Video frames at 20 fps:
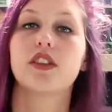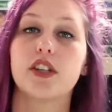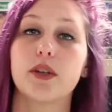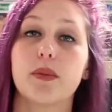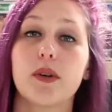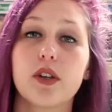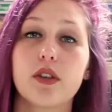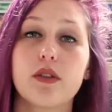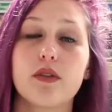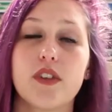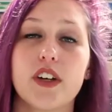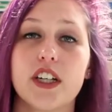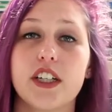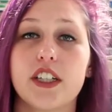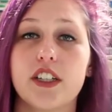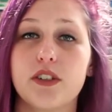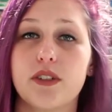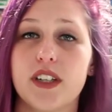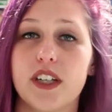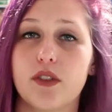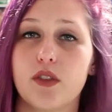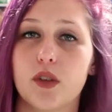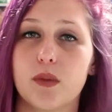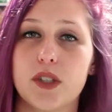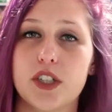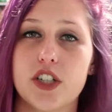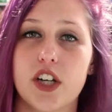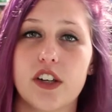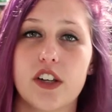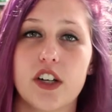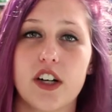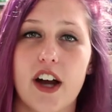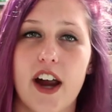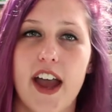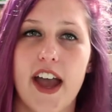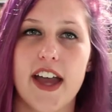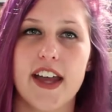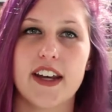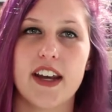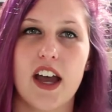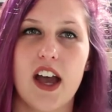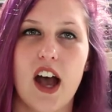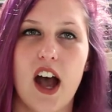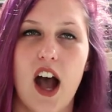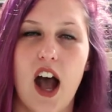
They're both very unique from each other and